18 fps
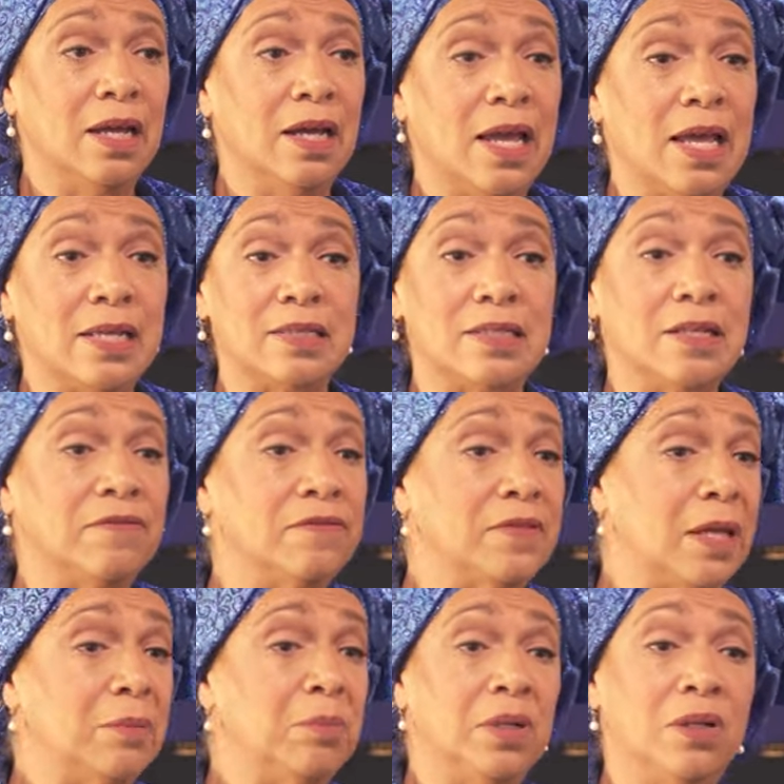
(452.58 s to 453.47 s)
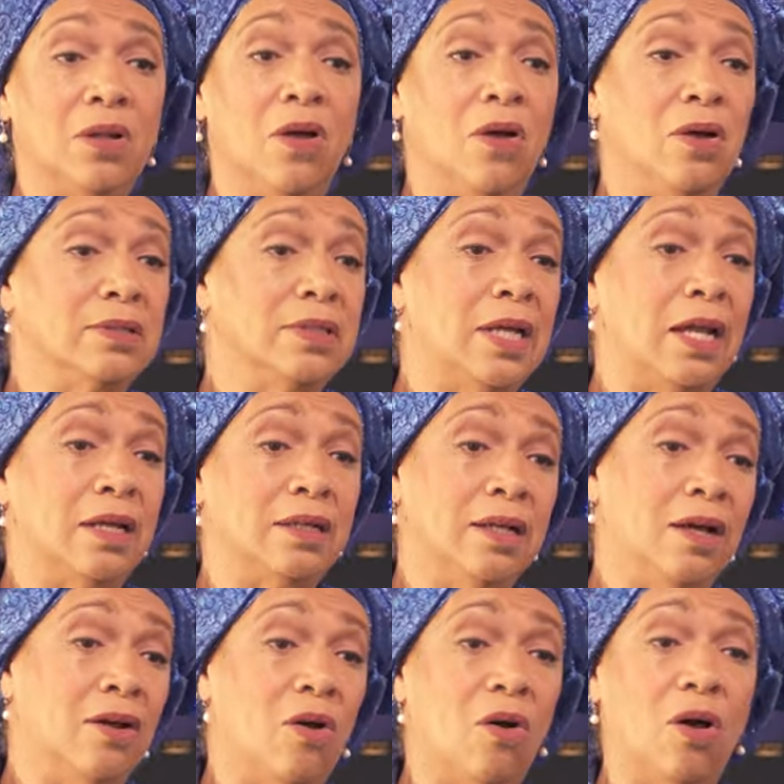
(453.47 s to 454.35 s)
as if they belong, not
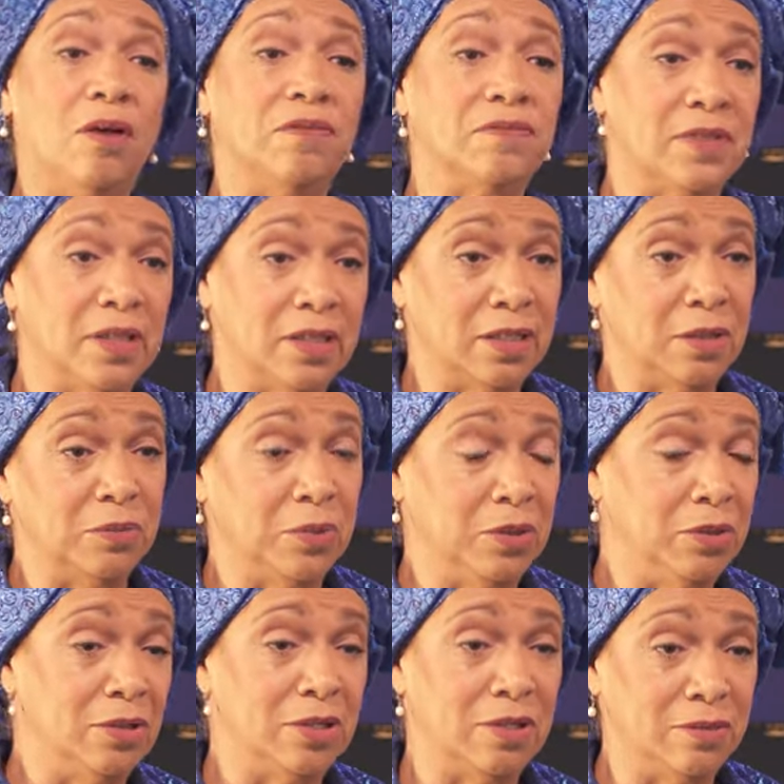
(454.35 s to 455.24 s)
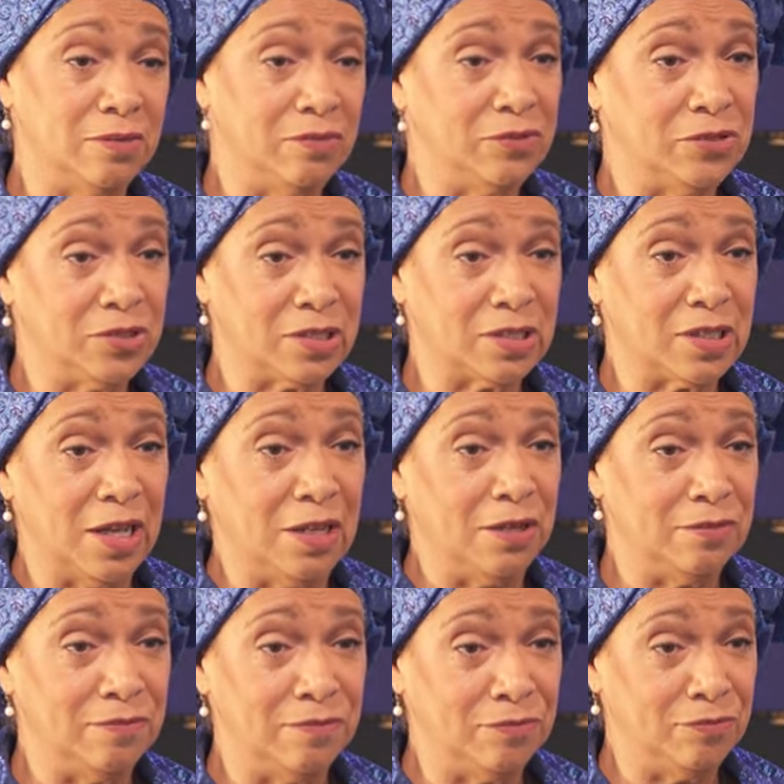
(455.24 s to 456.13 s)
an off thing that we're going to just kind
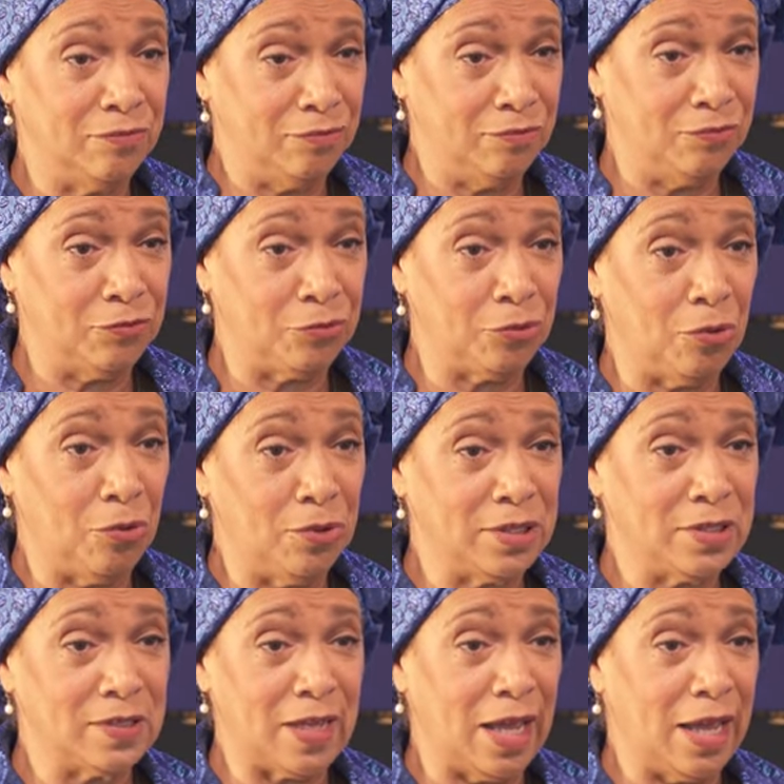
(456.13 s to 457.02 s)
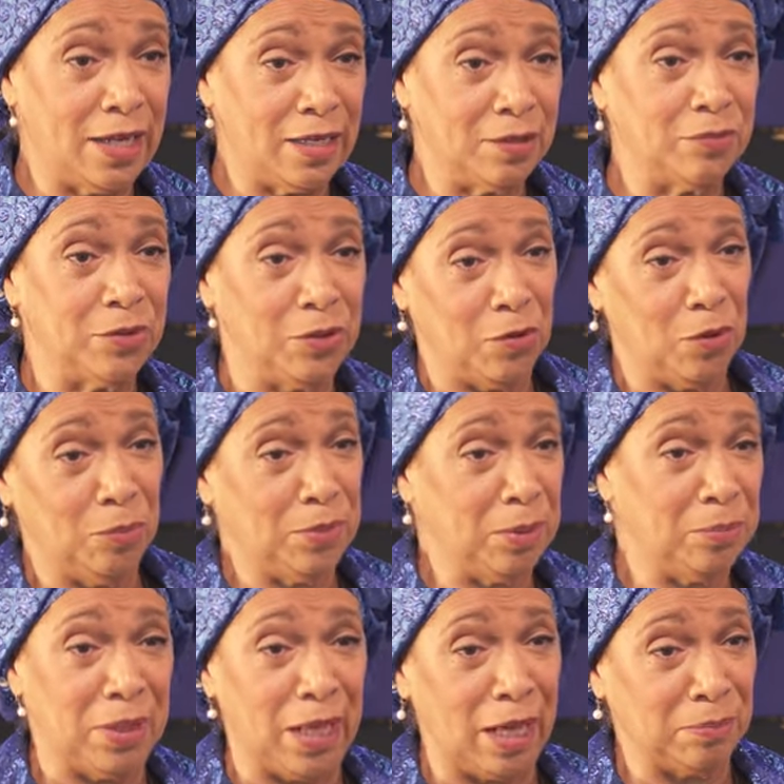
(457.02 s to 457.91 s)
of throw on the side and we hope
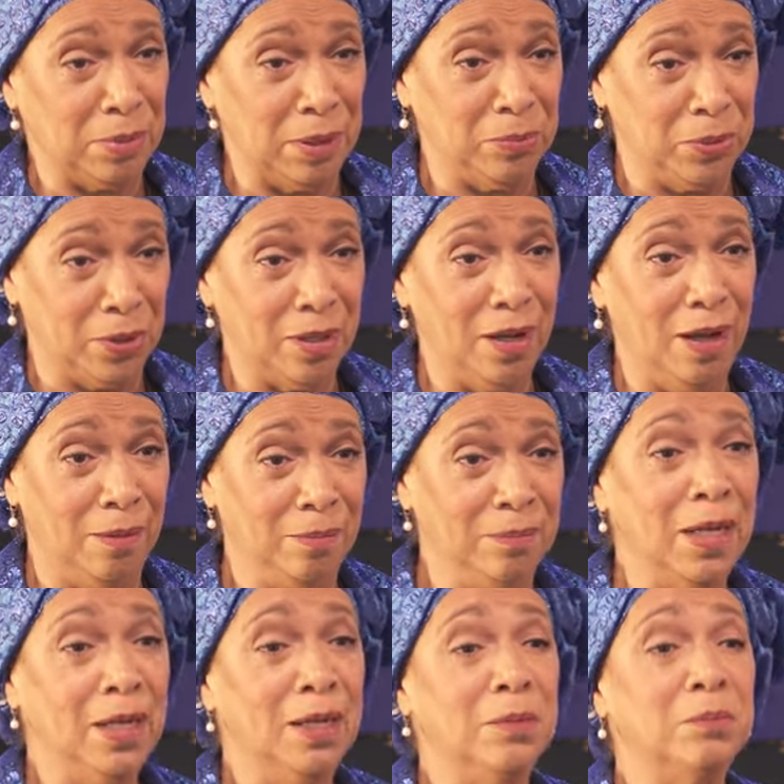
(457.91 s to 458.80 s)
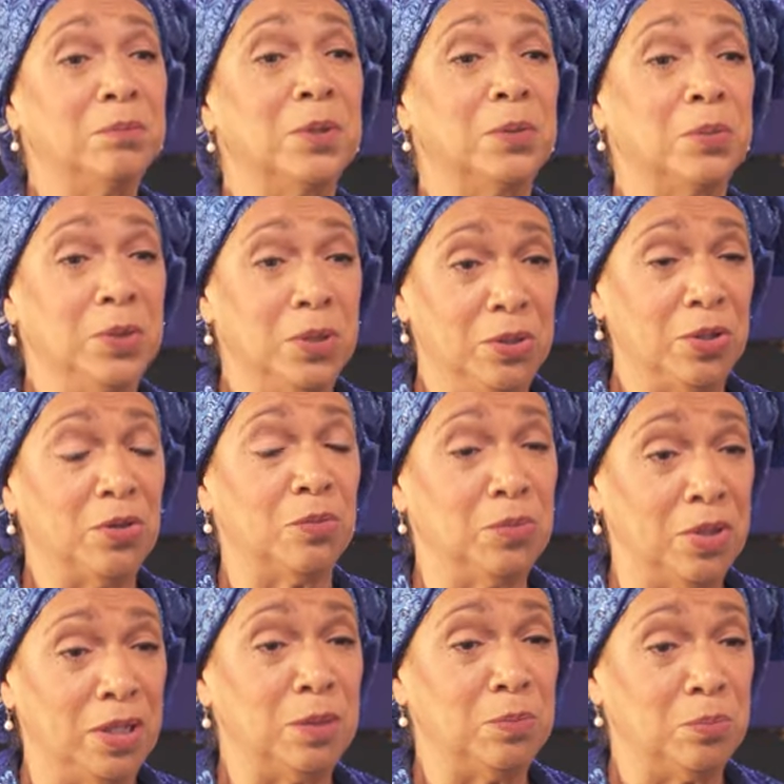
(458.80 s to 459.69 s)
the black people come, but we're going to
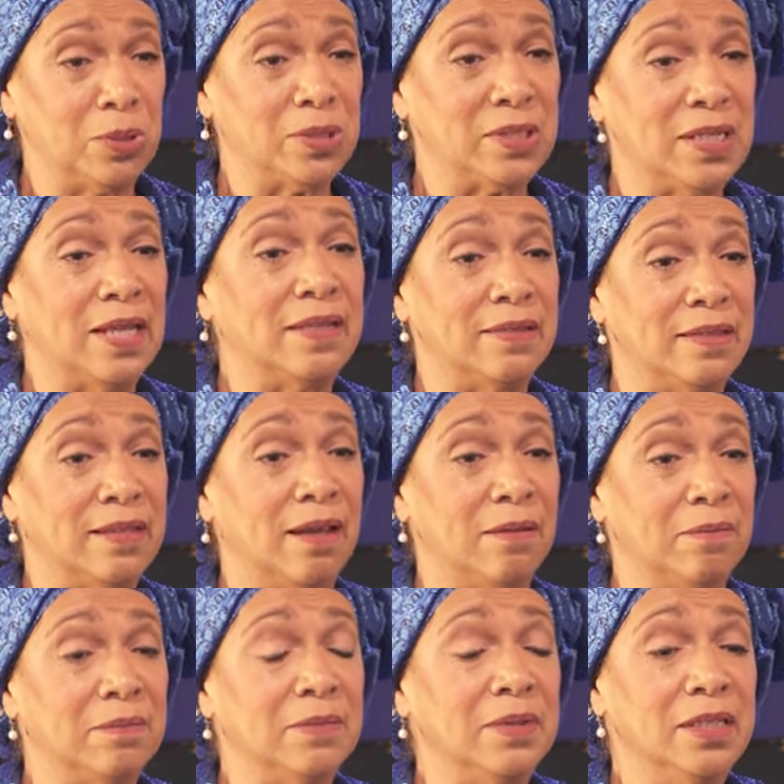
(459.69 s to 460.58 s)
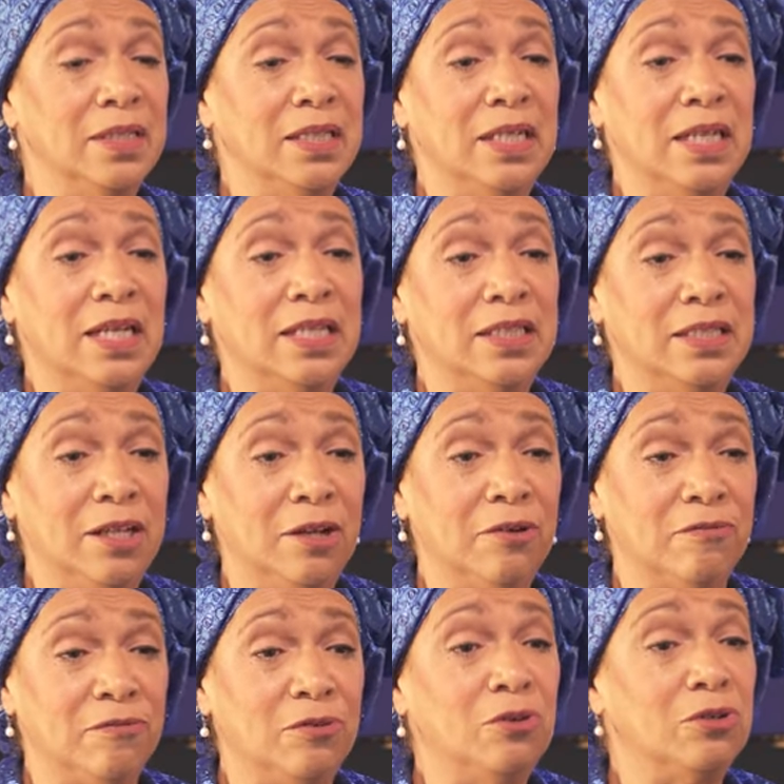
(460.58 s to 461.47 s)
really present them in
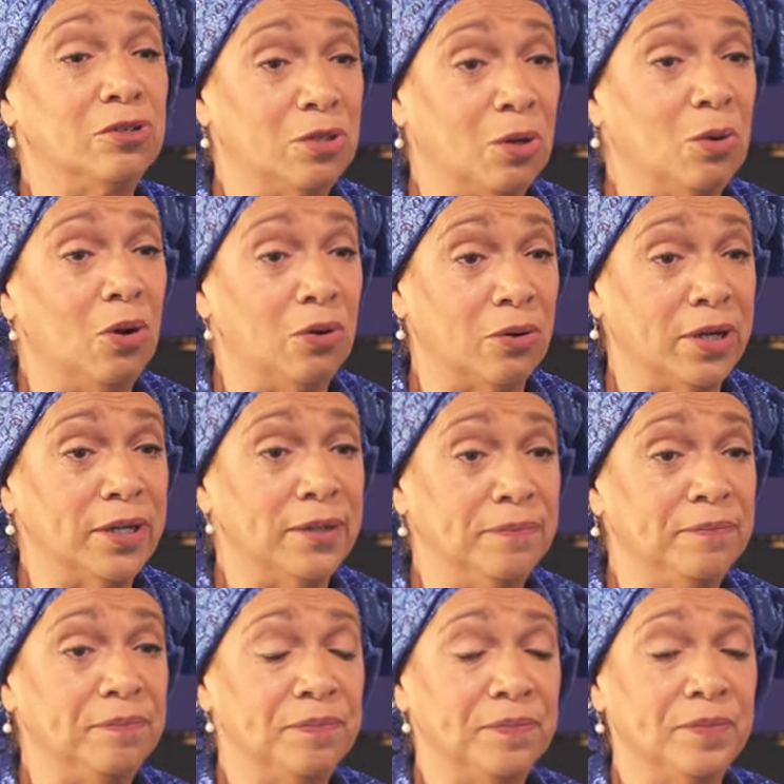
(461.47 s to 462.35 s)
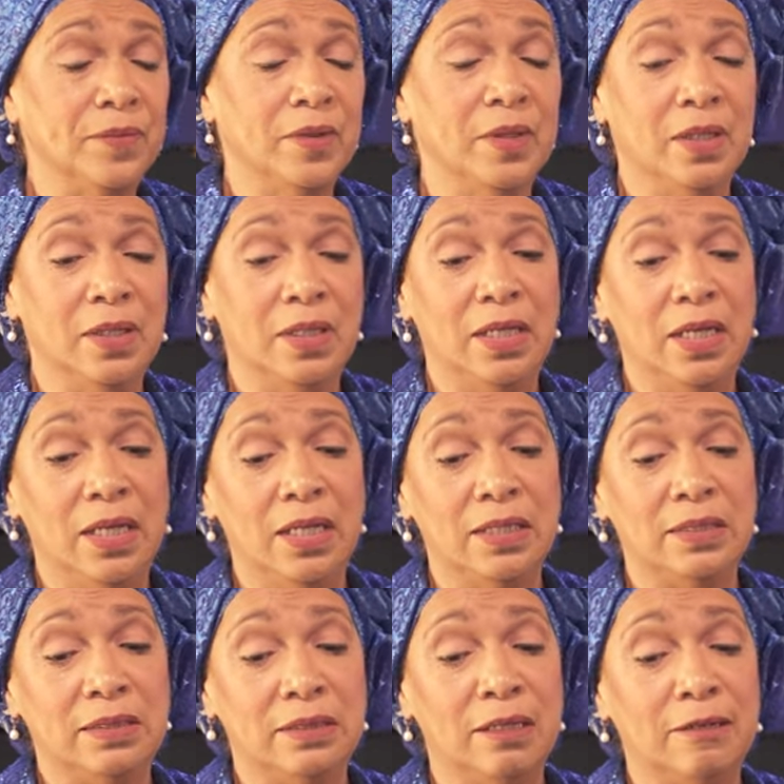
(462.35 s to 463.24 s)
their full glory.
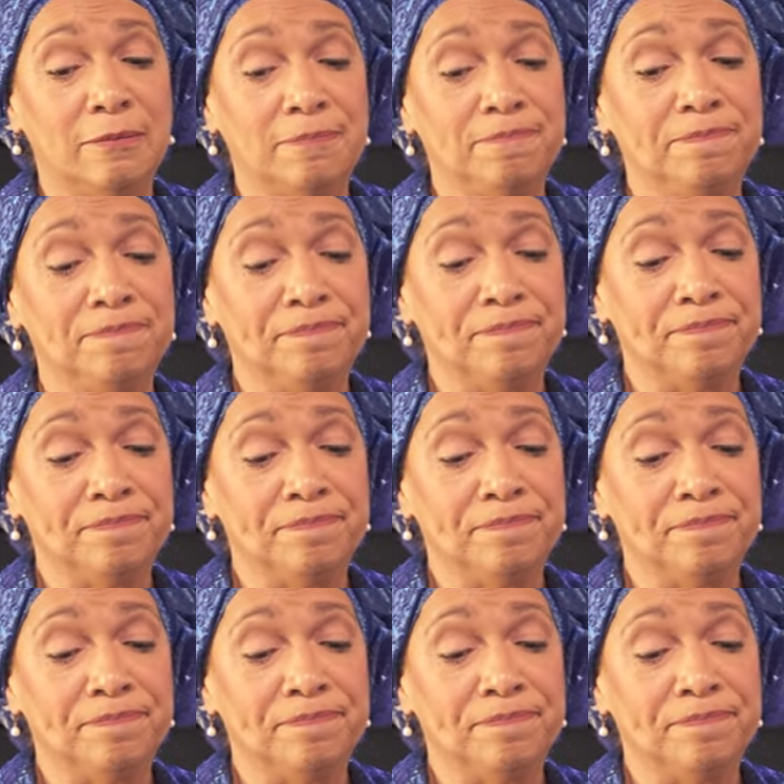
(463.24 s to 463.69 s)
And um,